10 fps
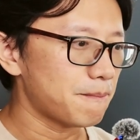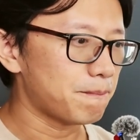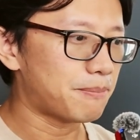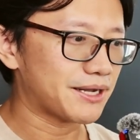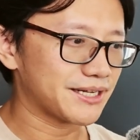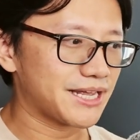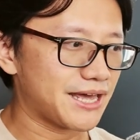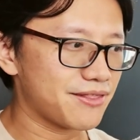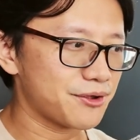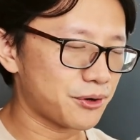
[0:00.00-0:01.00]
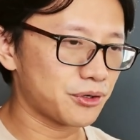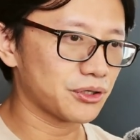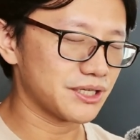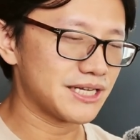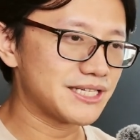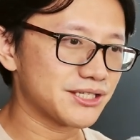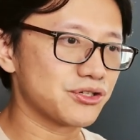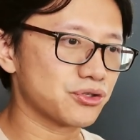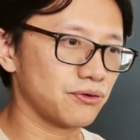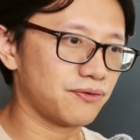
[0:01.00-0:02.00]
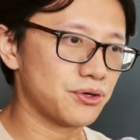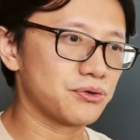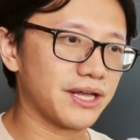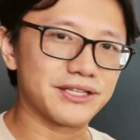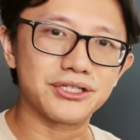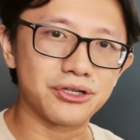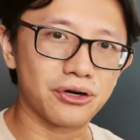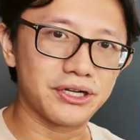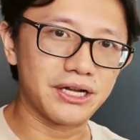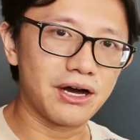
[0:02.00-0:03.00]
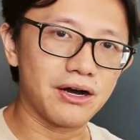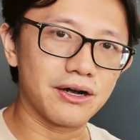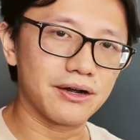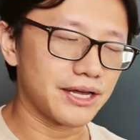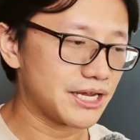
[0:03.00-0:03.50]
But again, they are not essential for you to get started on